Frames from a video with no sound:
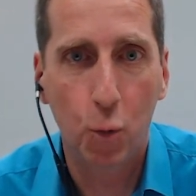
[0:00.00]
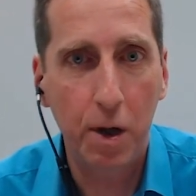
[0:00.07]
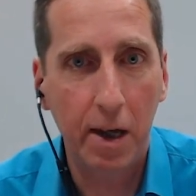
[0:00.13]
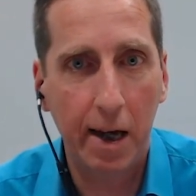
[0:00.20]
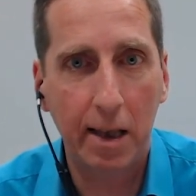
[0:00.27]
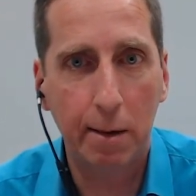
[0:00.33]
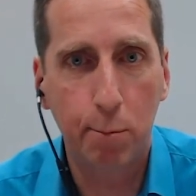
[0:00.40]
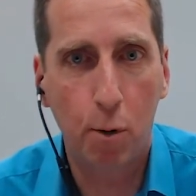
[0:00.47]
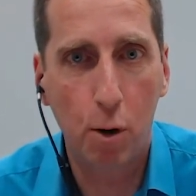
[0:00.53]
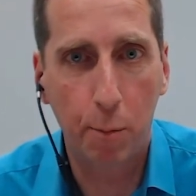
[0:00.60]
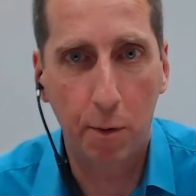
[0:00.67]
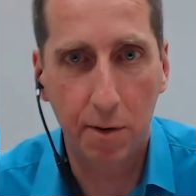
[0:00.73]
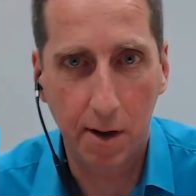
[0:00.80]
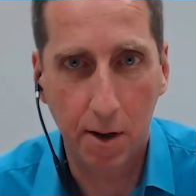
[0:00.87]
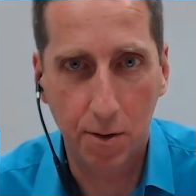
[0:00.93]
We had
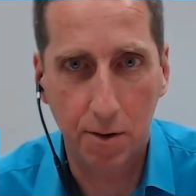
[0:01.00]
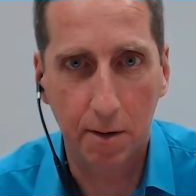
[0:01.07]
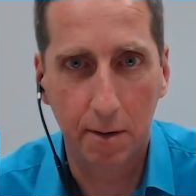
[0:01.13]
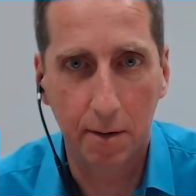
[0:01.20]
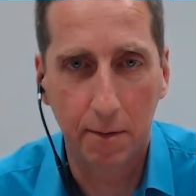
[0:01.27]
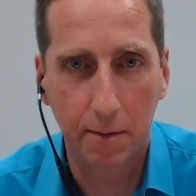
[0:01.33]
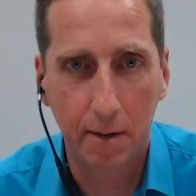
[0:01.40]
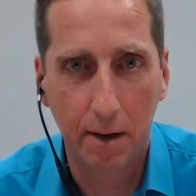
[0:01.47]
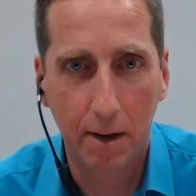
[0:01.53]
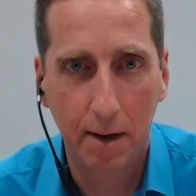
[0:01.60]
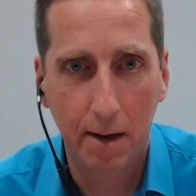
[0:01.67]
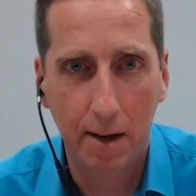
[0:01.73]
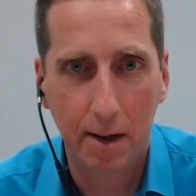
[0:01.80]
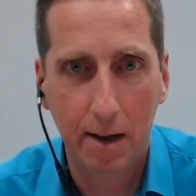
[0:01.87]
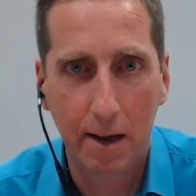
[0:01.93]
ball possession,
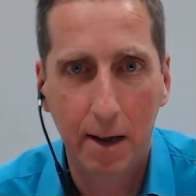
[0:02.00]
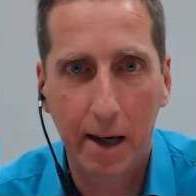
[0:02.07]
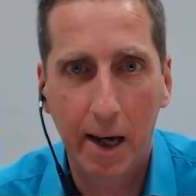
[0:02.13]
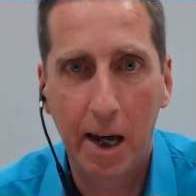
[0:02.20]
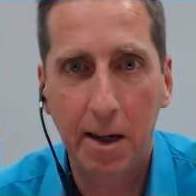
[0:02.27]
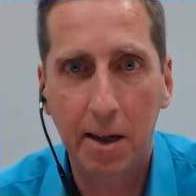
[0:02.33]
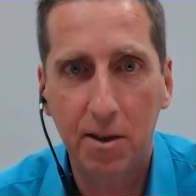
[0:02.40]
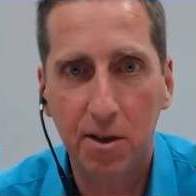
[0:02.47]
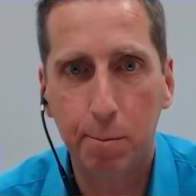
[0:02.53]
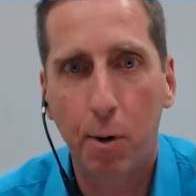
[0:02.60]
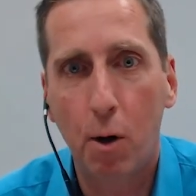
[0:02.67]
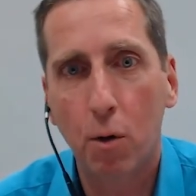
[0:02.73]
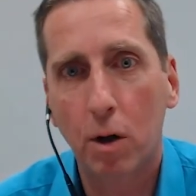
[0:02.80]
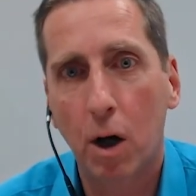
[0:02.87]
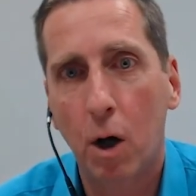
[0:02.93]
and he
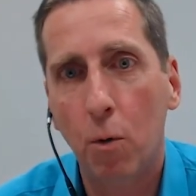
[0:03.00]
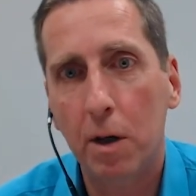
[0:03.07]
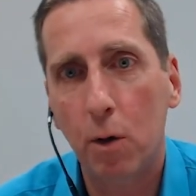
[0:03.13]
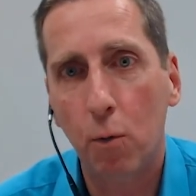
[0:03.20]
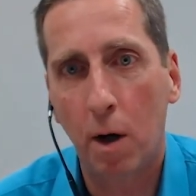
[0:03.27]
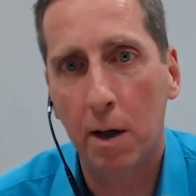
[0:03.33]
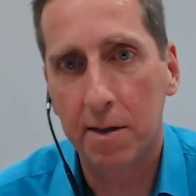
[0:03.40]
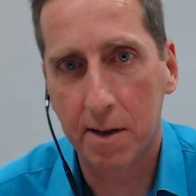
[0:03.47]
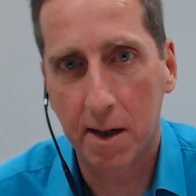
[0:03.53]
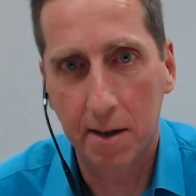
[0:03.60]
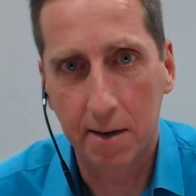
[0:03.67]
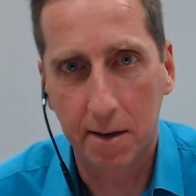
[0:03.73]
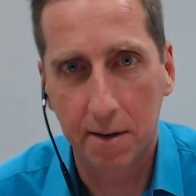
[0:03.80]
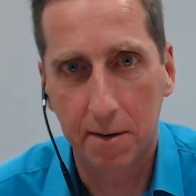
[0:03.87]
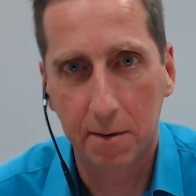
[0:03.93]
spoke only one
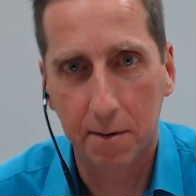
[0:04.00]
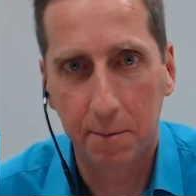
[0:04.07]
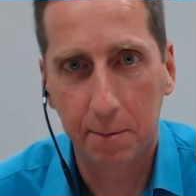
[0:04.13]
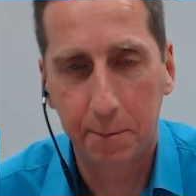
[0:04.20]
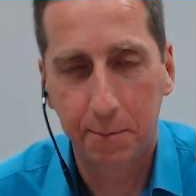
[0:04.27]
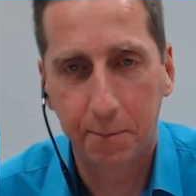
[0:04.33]
sentence.